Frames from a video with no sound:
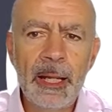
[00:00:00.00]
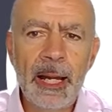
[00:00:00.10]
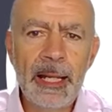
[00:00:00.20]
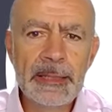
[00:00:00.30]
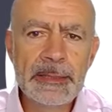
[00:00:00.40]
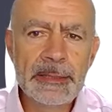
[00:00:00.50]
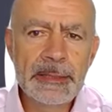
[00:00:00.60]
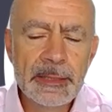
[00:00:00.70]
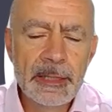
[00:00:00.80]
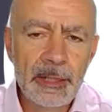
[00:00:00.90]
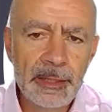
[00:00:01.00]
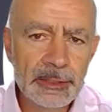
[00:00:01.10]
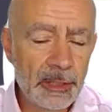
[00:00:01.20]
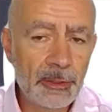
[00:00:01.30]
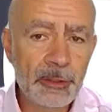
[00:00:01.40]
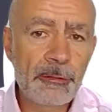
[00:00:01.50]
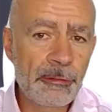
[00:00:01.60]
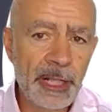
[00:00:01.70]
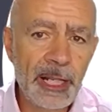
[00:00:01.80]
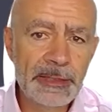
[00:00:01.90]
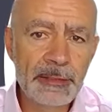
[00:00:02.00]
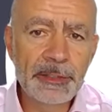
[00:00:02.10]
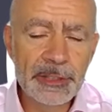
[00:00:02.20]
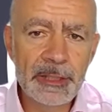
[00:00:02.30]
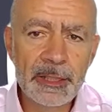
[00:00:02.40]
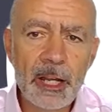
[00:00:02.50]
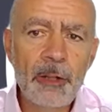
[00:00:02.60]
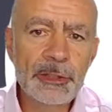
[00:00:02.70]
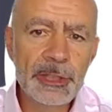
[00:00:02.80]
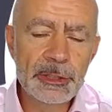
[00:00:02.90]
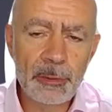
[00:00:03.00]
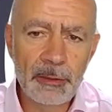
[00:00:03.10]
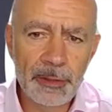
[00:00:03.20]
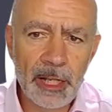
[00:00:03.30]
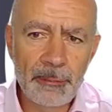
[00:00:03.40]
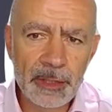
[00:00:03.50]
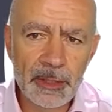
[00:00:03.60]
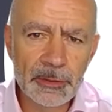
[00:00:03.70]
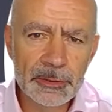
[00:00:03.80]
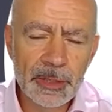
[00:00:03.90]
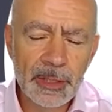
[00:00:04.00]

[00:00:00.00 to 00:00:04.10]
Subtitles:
And there's a lot of creativity that goes into overcoming those.